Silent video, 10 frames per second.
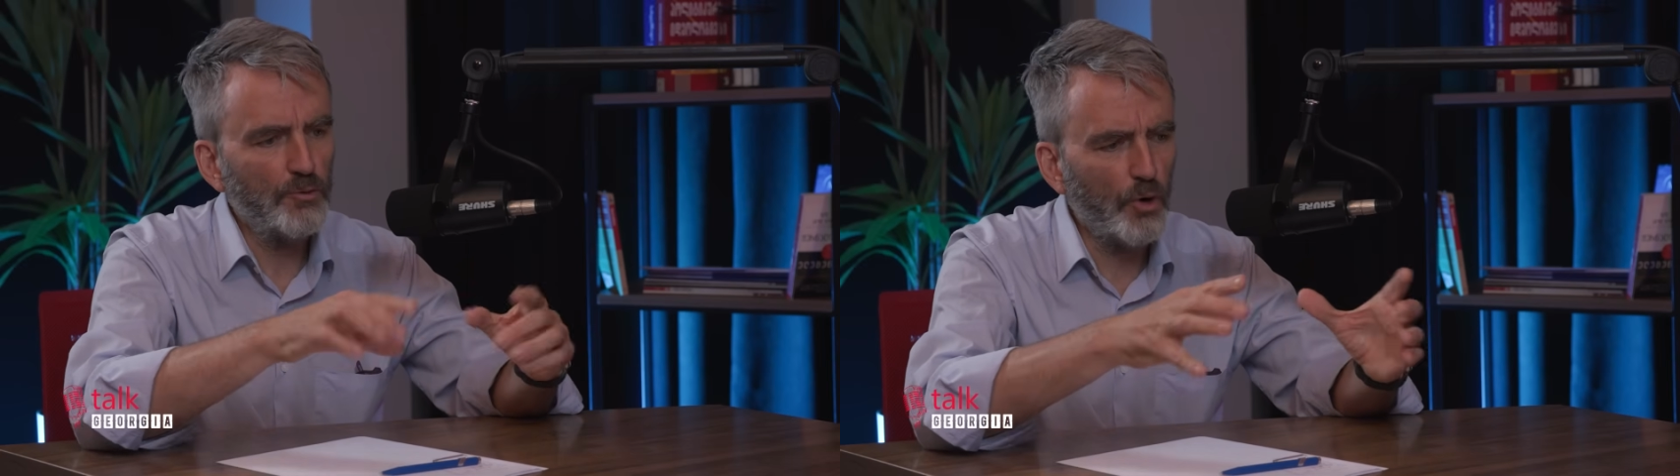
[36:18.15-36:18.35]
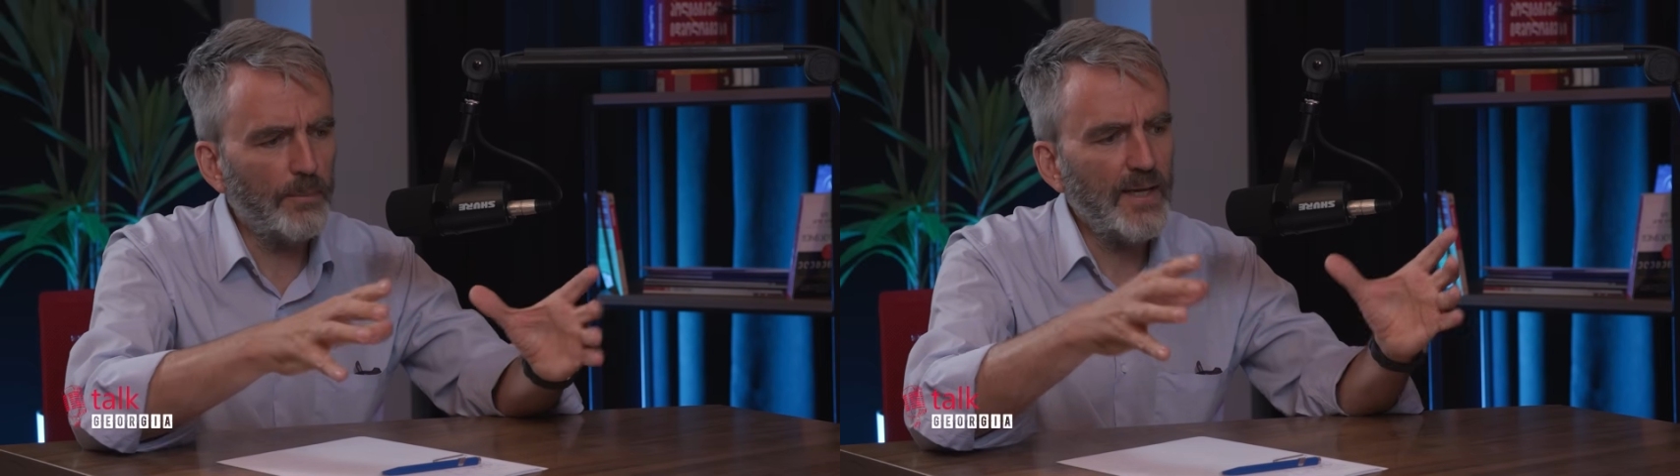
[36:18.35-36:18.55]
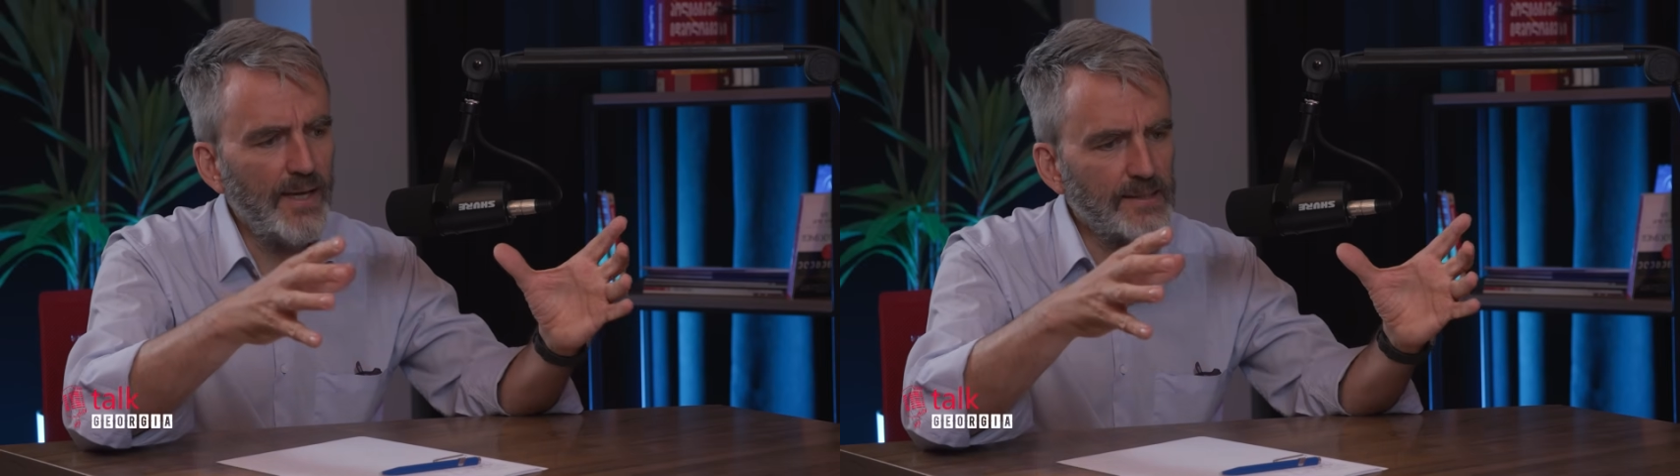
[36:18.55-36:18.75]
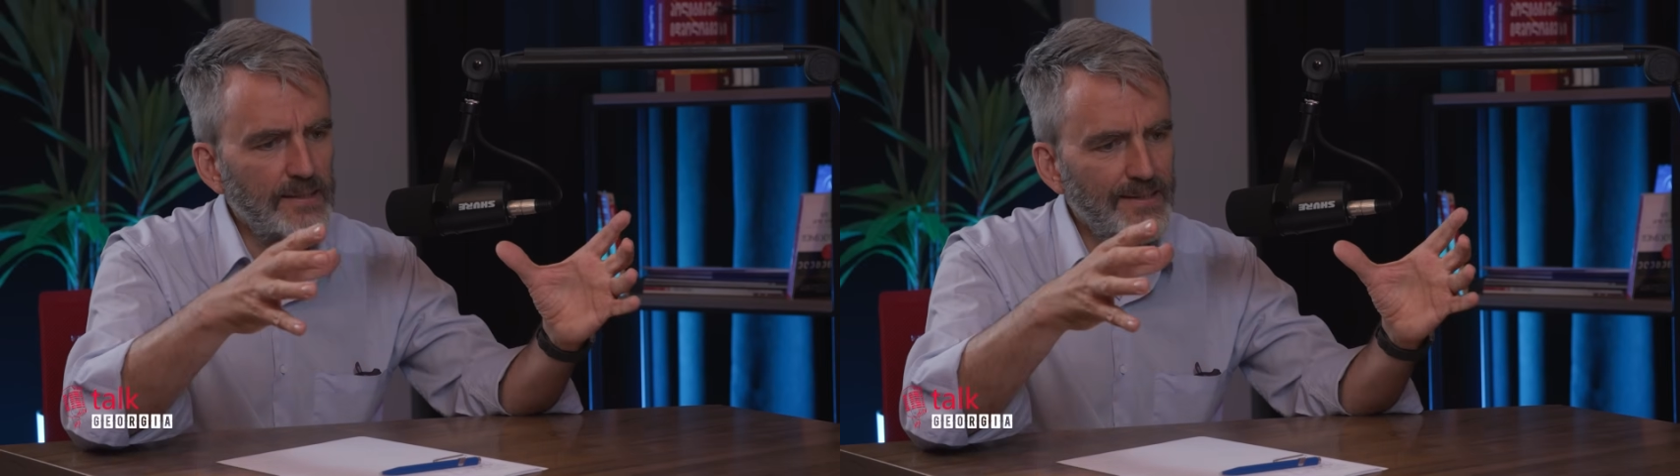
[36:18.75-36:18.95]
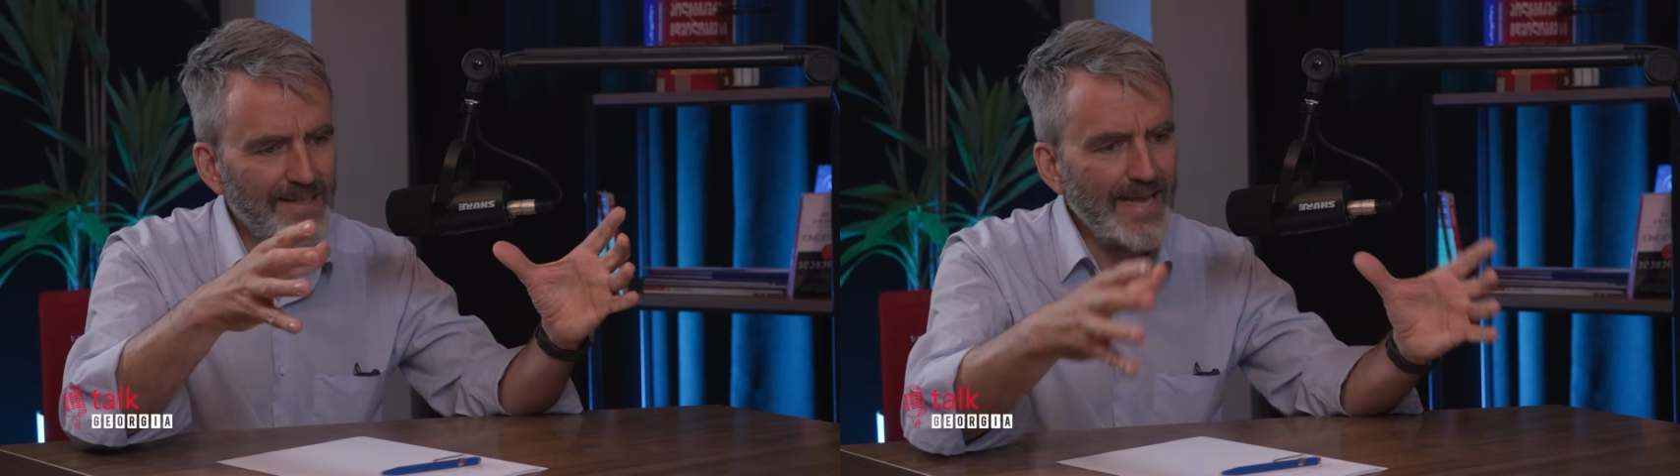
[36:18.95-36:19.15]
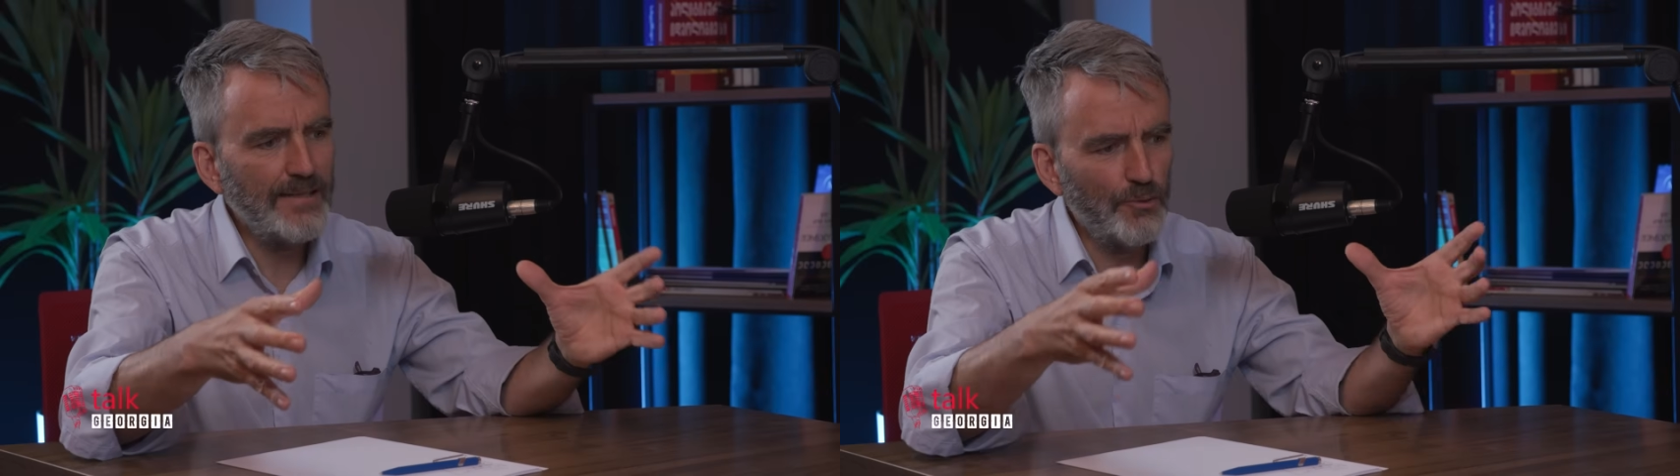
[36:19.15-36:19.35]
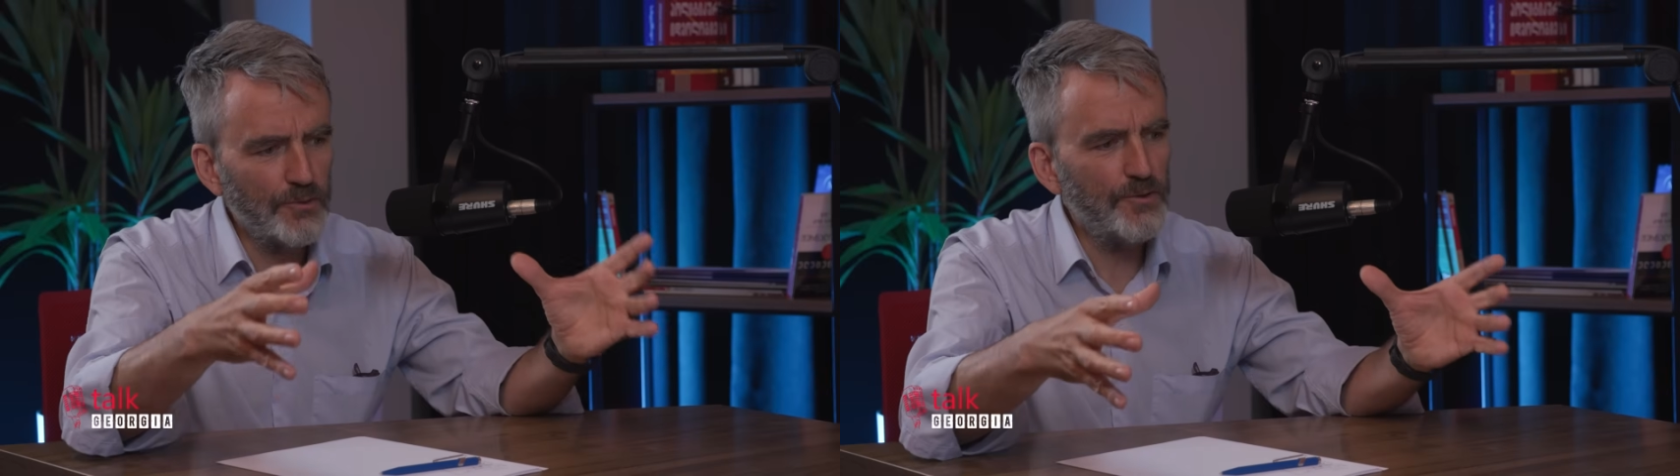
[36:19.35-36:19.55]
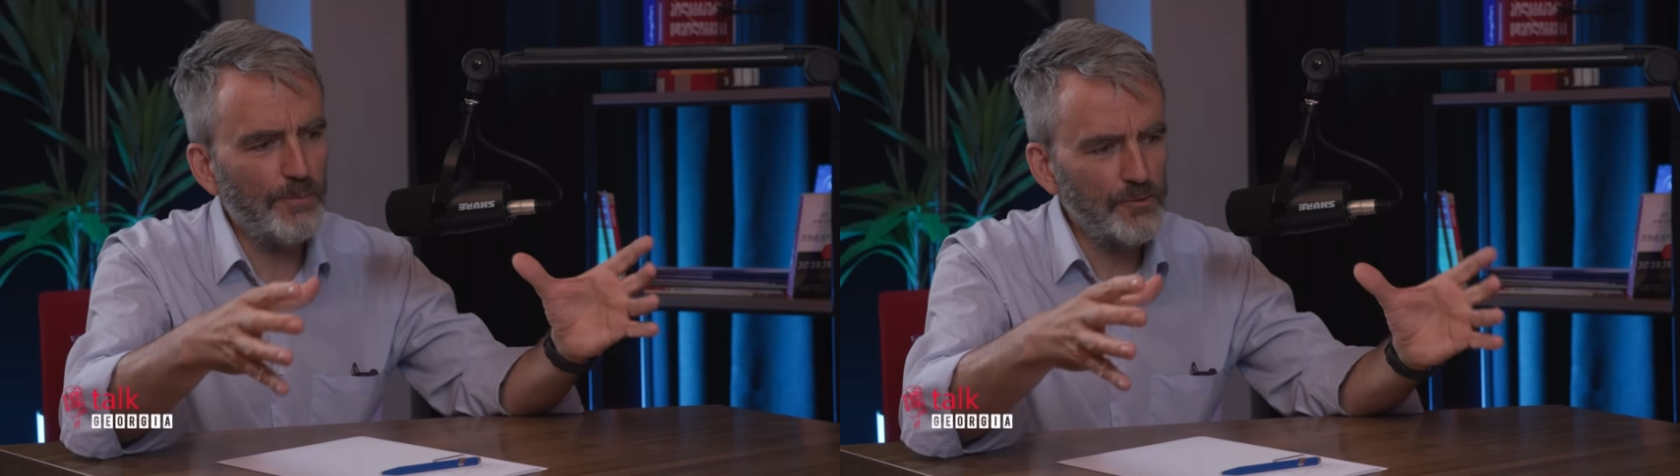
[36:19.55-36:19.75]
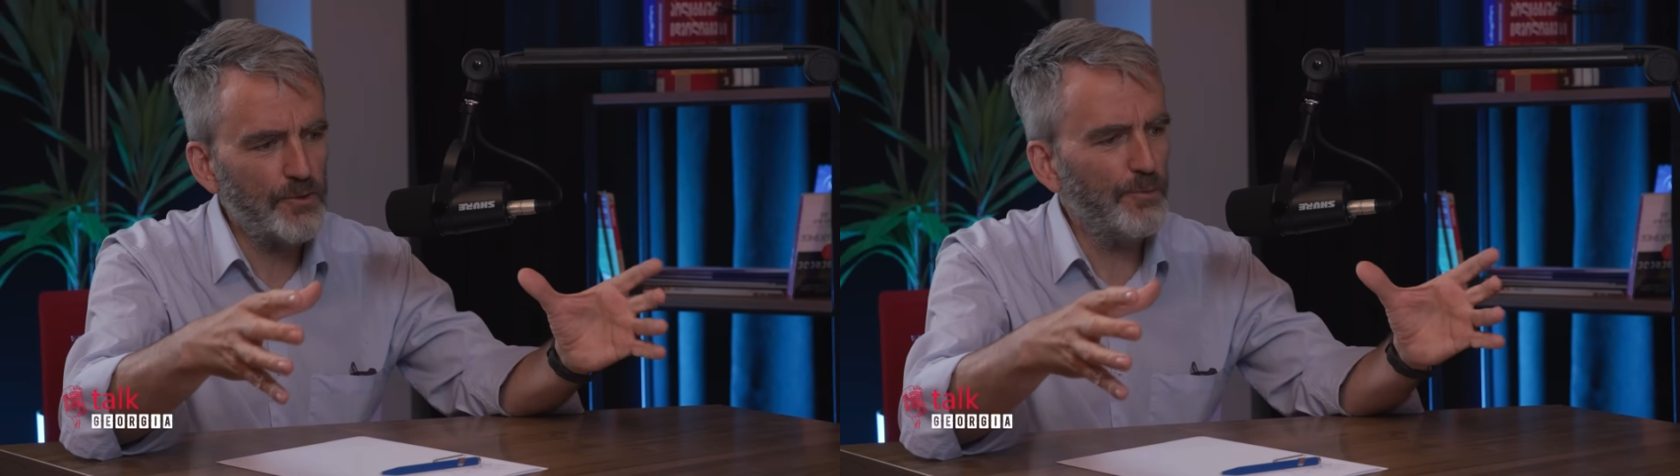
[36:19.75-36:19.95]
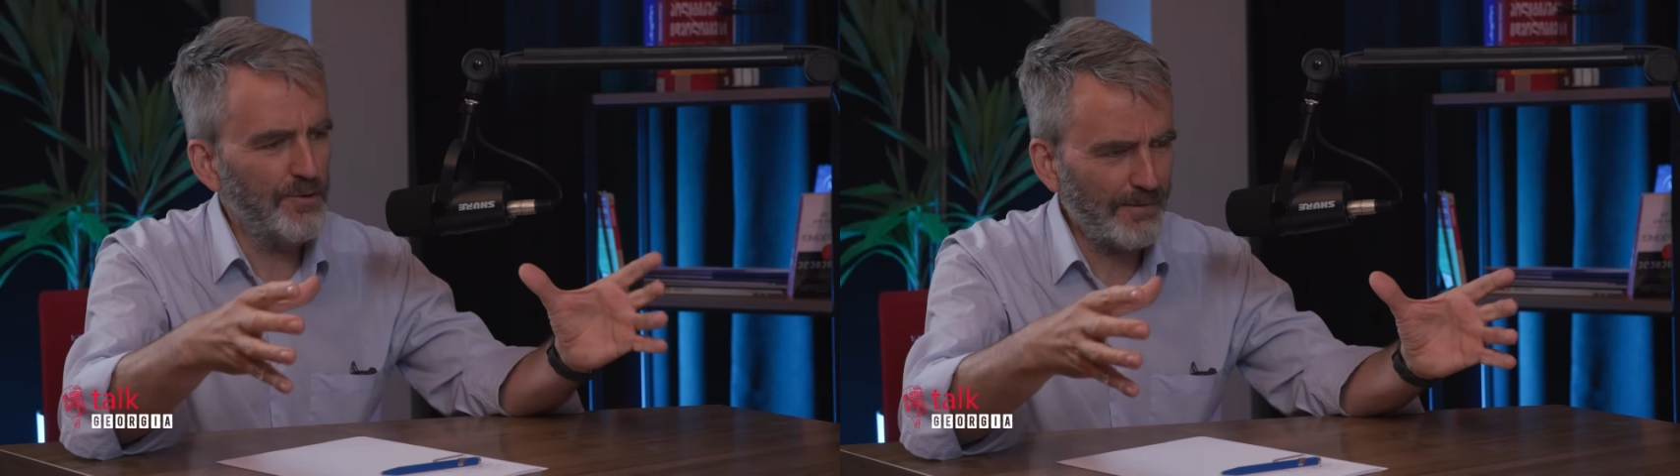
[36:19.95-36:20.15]
Normally, as a state, you're supposed
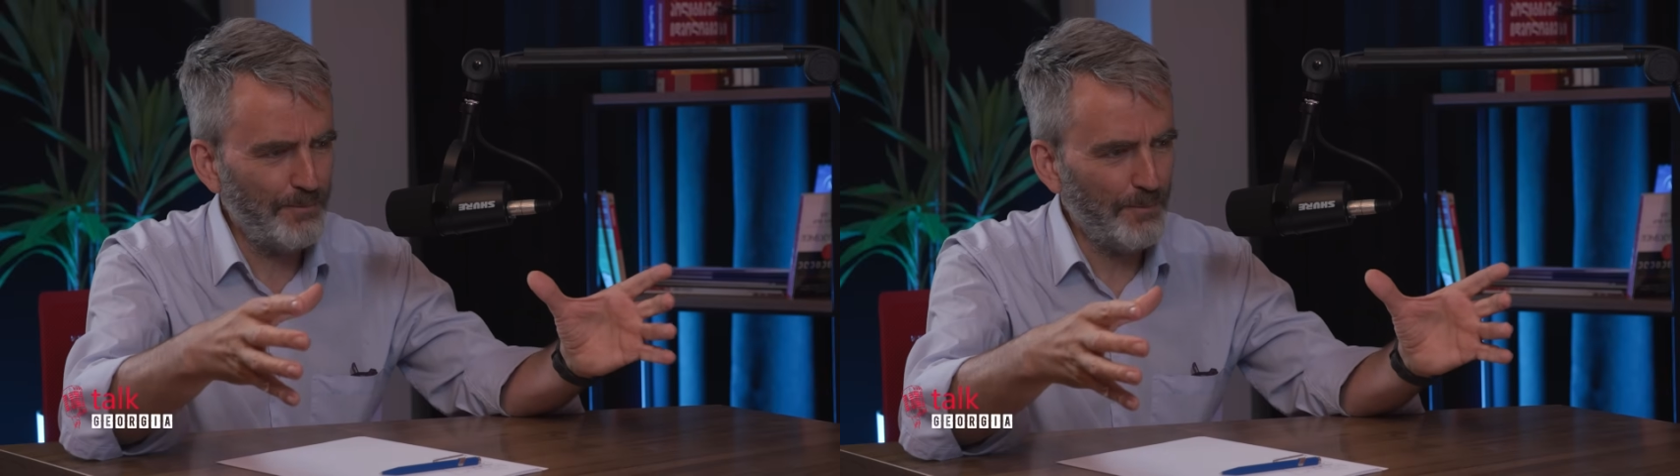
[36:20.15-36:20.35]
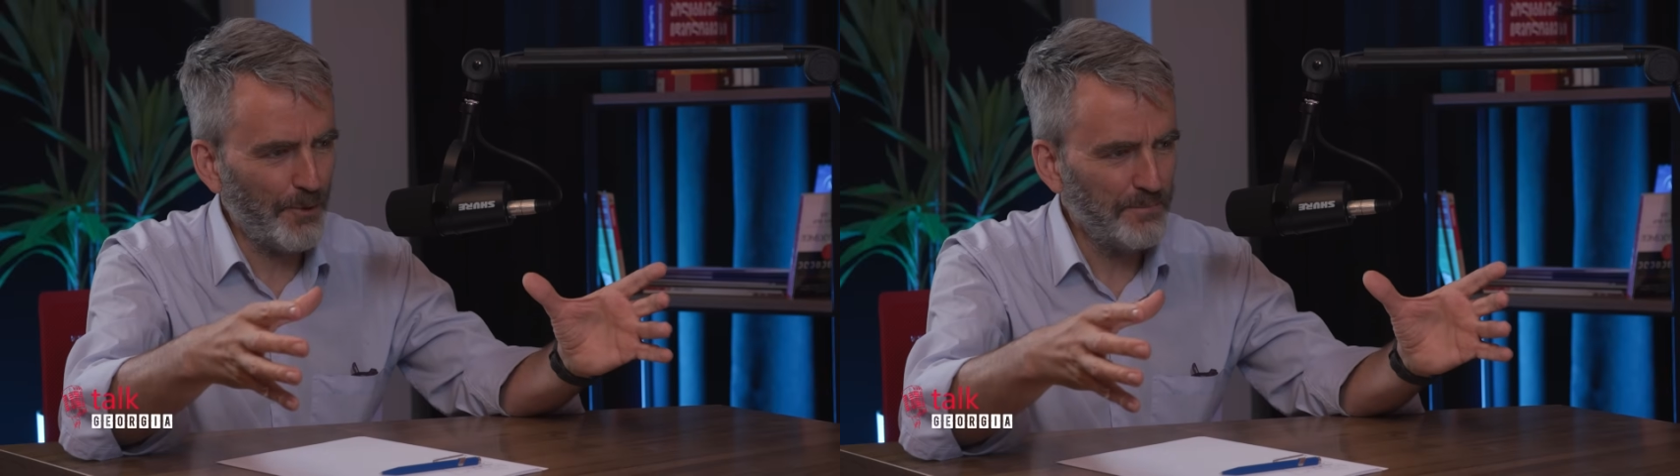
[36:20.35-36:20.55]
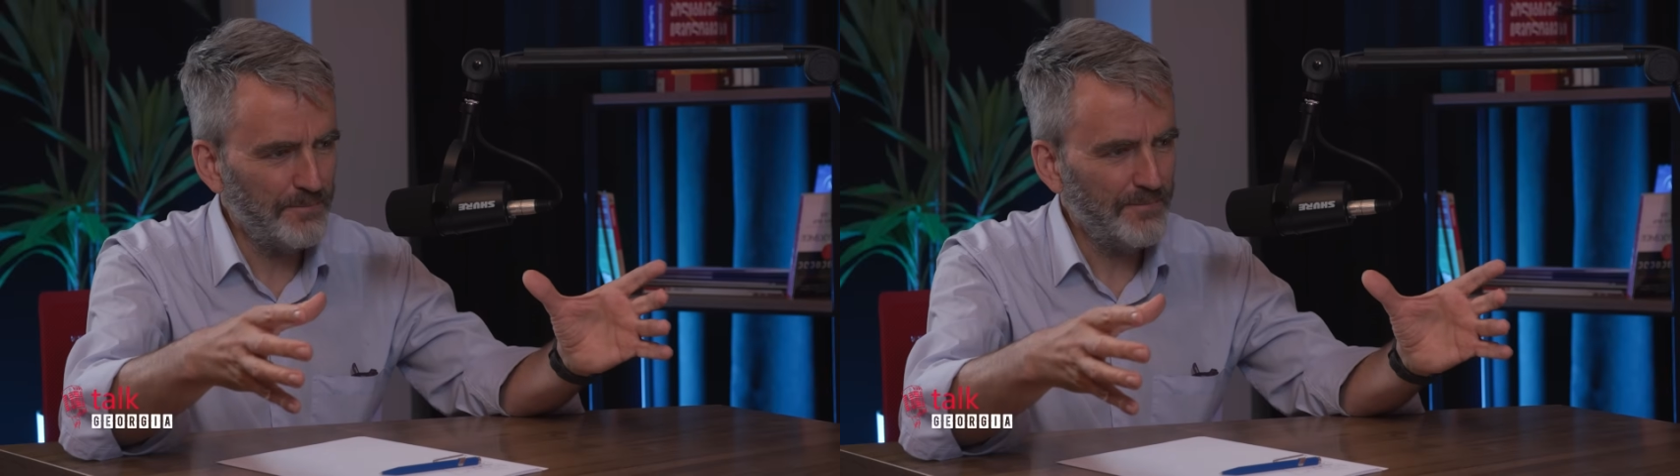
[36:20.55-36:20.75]
to protect people,